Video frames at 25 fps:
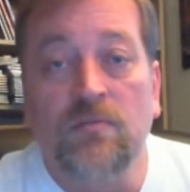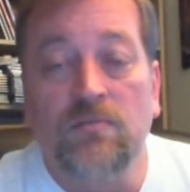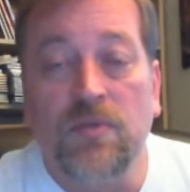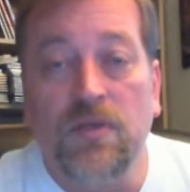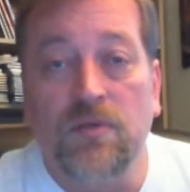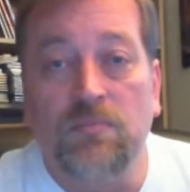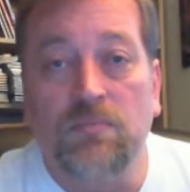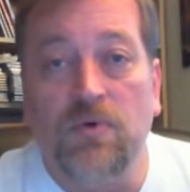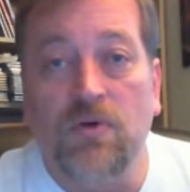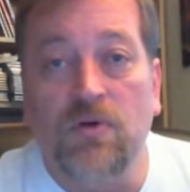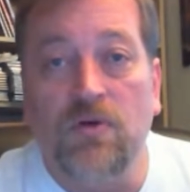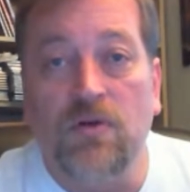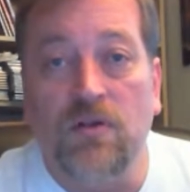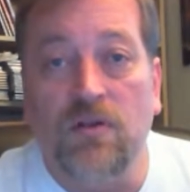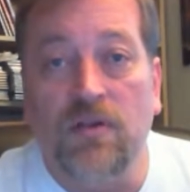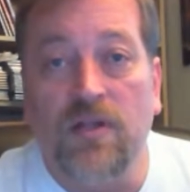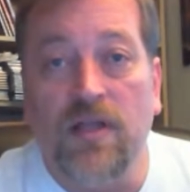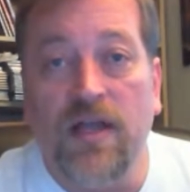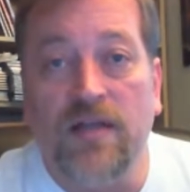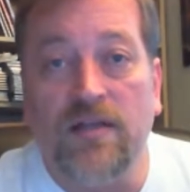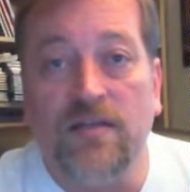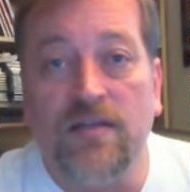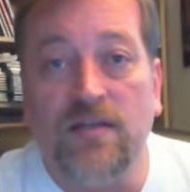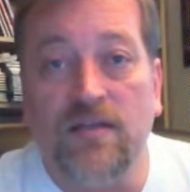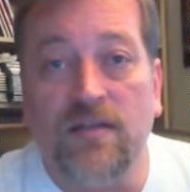people
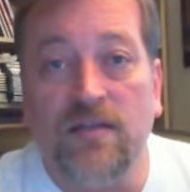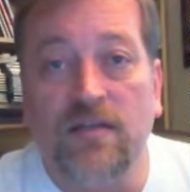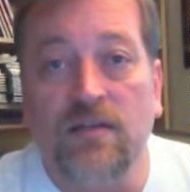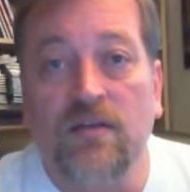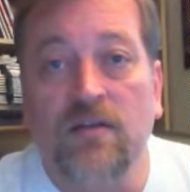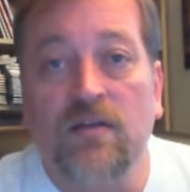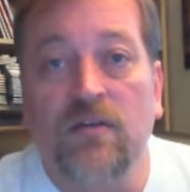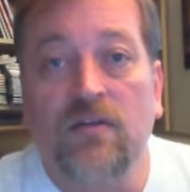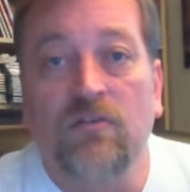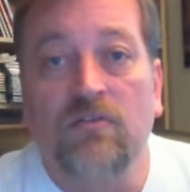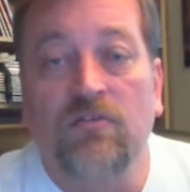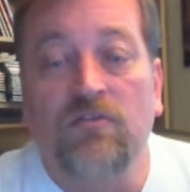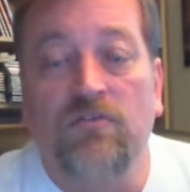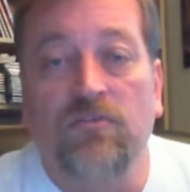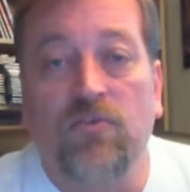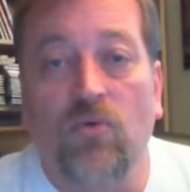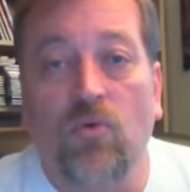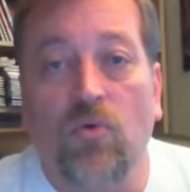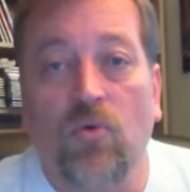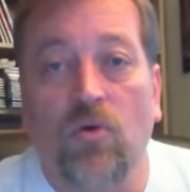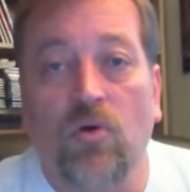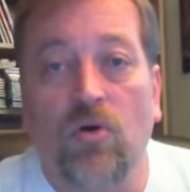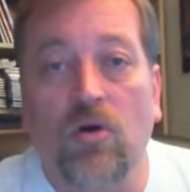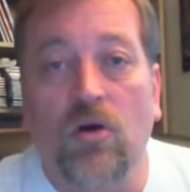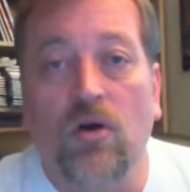collecting
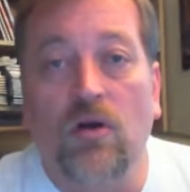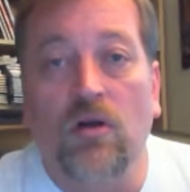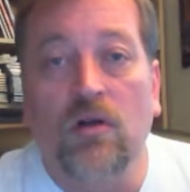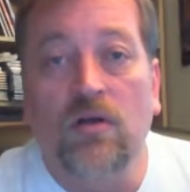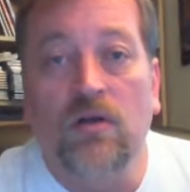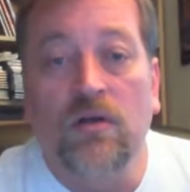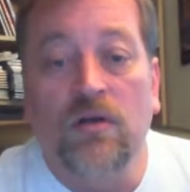for